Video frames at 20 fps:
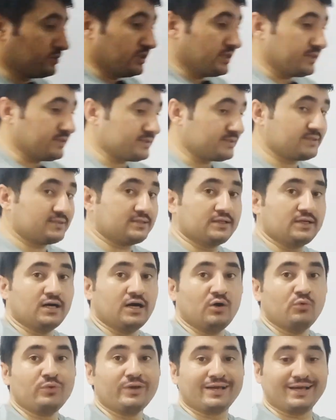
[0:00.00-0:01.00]
this,
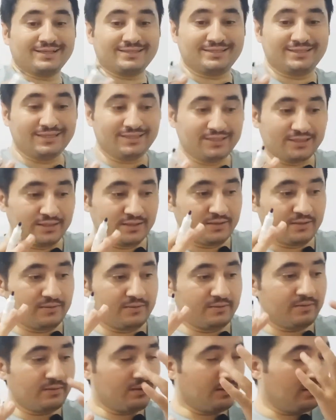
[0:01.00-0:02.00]
we
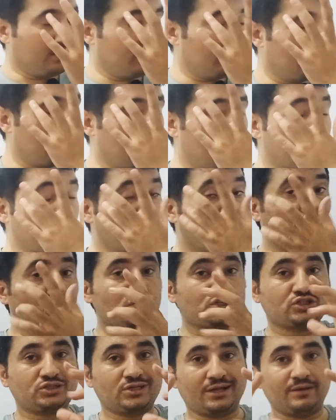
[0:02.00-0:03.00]
consider a
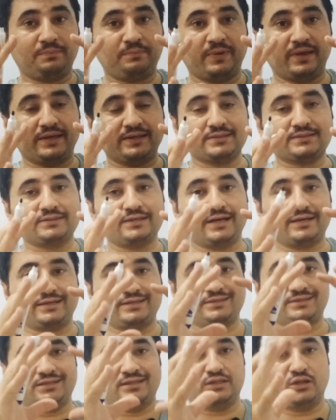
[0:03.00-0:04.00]
closed surface that
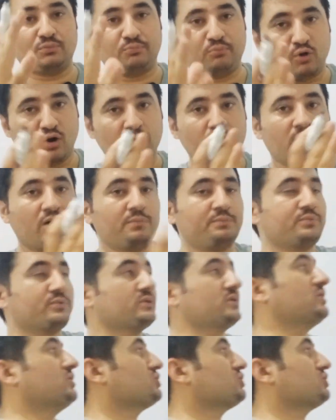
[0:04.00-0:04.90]
is in the form of a